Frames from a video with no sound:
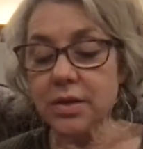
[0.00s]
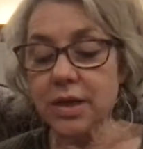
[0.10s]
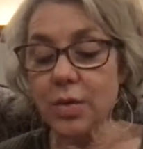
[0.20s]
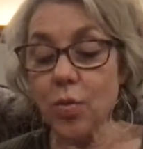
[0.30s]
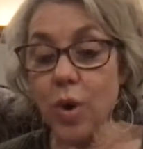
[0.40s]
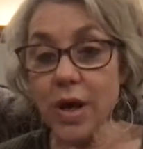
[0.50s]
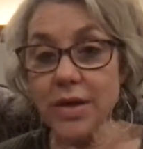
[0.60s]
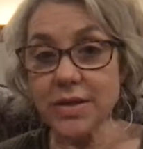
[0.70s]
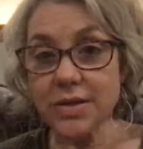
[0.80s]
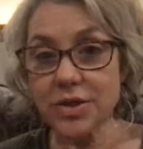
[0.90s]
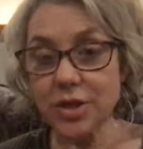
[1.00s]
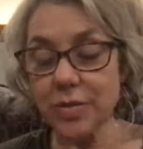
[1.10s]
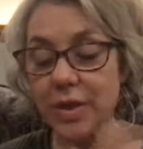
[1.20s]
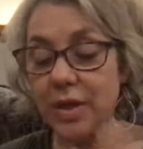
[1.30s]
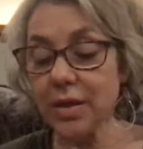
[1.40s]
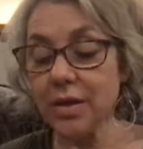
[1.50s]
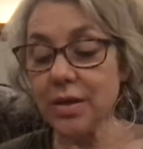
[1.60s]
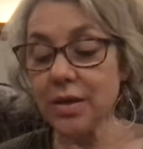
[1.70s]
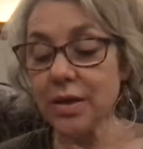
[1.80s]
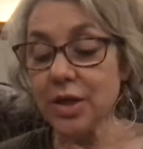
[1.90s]
It was Jimmy.
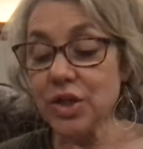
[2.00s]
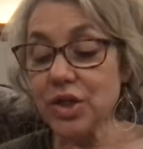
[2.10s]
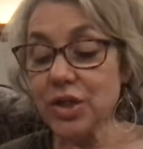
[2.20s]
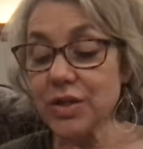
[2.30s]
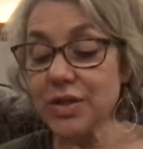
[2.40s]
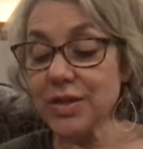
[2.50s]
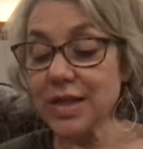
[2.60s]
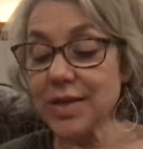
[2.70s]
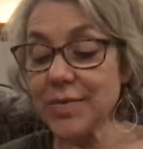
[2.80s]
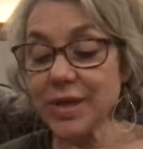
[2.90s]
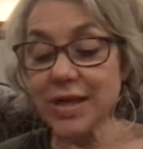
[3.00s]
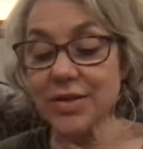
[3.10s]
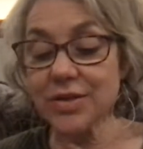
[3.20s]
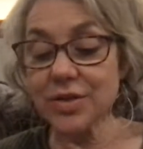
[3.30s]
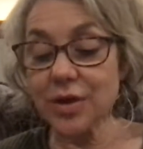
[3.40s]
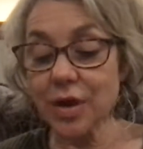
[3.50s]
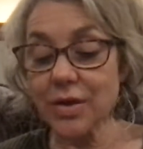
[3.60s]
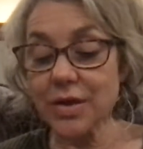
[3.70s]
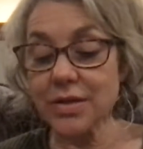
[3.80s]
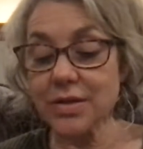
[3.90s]
She could see him against the
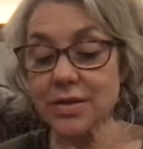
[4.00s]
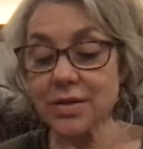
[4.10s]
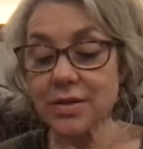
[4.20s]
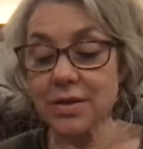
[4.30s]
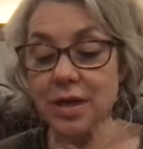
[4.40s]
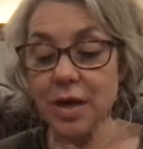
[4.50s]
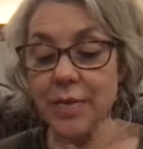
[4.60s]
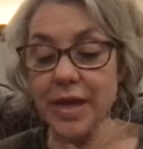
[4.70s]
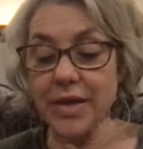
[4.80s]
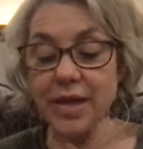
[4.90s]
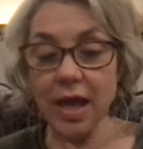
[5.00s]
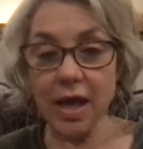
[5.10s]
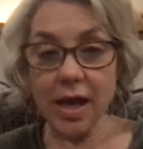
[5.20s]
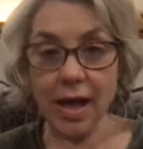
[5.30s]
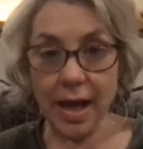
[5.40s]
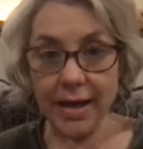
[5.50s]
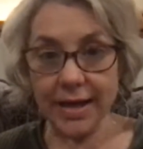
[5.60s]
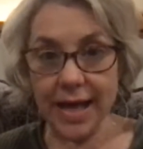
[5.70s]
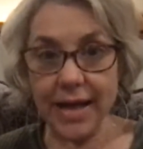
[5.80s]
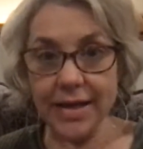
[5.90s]
darkness. Amanda, I
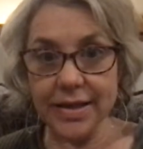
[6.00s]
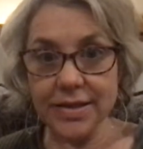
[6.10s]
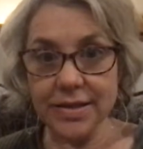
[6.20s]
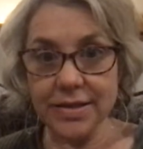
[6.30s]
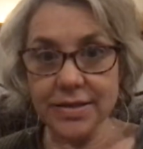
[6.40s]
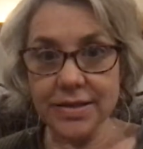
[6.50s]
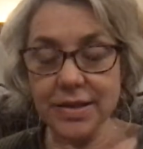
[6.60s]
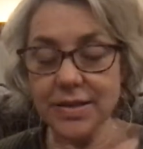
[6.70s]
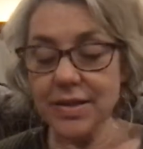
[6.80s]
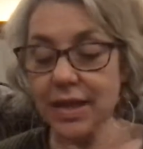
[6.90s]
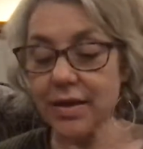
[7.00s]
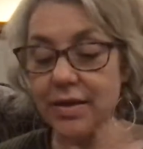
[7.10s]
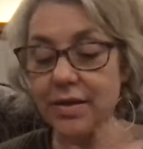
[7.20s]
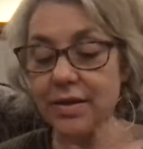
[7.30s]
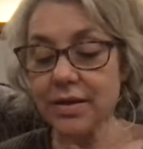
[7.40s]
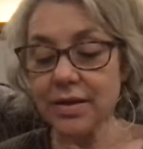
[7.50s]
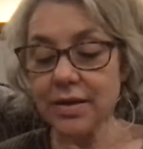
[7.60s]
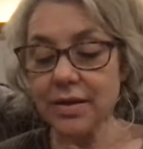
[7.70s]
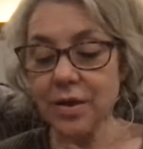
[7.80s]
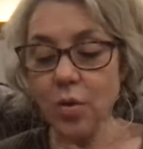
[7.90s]
got it, he said.
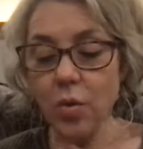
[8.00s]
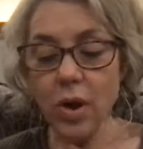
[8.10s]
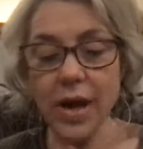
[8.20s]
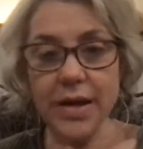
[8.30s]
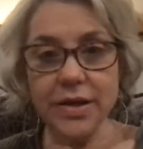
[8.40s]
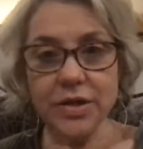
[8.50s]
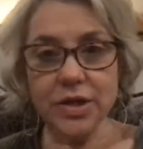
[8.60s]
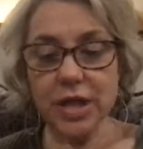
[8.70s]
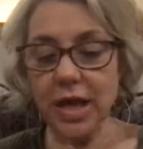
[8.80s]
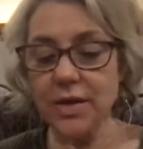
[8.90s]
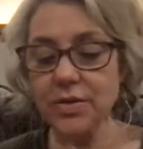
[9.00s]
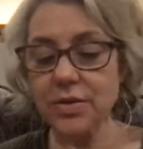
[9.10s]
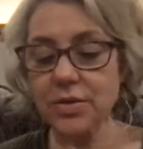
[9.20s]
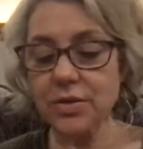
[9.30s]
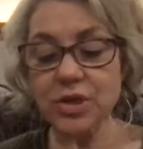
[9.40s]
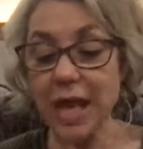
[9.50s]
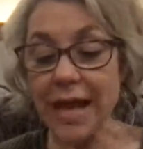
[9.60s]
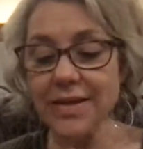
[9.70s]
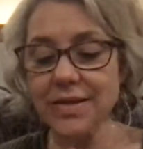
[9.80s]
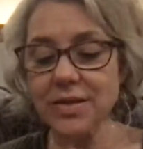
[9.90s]
What? she answered. She
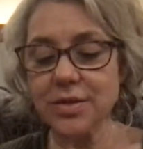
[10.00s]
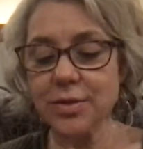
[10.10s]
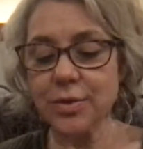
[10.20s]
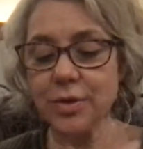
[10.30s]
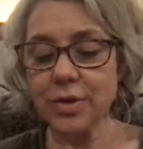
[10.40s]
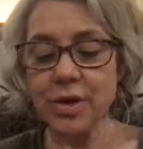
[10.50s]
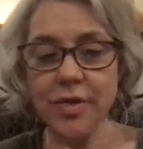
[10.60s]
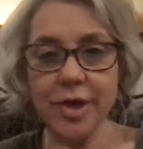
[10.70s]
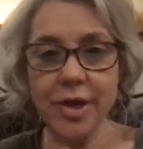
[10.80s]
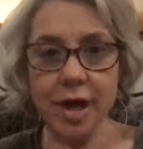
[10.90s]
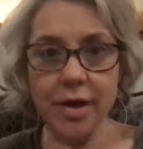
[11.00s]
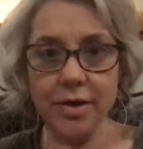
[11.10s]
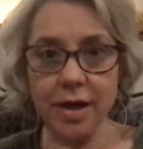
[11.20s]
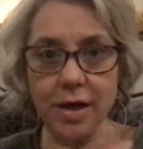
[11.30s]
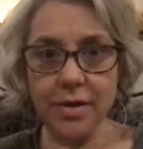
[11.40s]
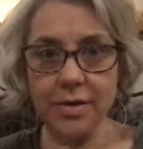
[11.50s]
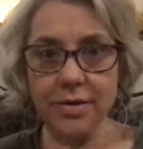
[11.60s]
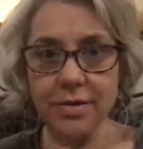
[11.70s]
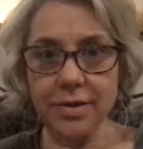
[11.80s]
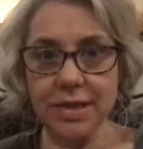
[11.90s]
asked. The knock knock,
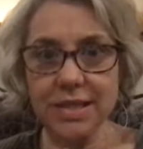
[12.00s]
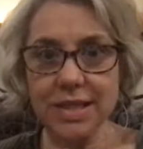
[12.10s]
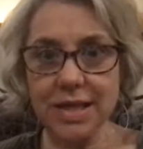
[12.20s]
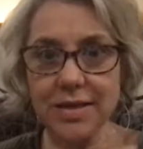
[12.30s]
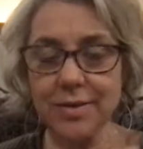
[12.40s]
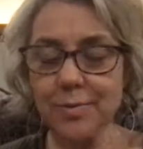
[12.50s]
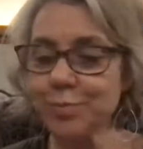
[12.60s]
he said.